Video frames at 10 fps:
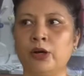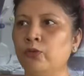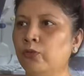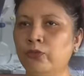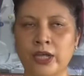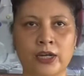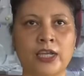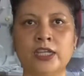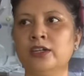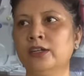a
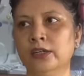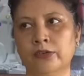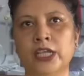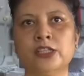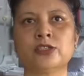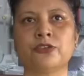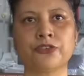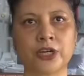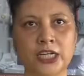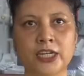wide range of
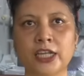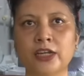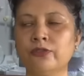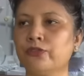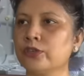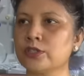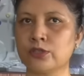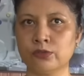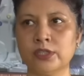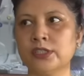content for
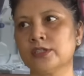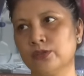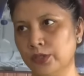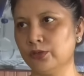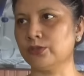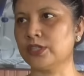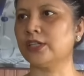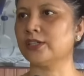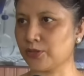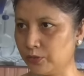students to use
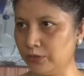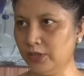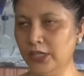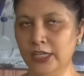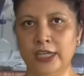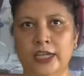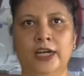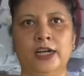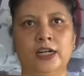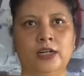in the school.
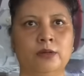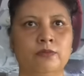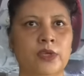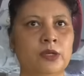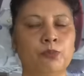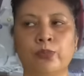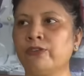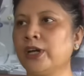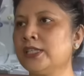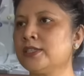It
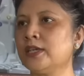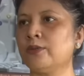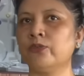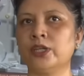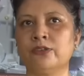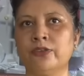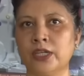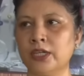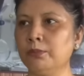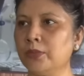provides them with a
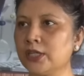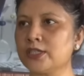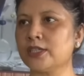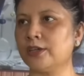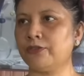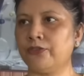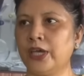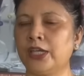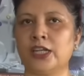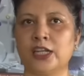very immersive
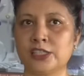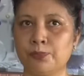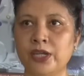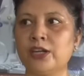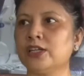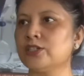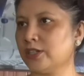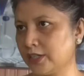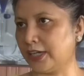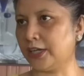and an
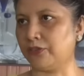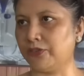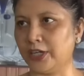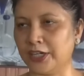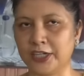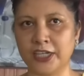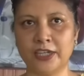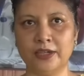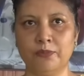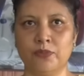experiential kind of a learning.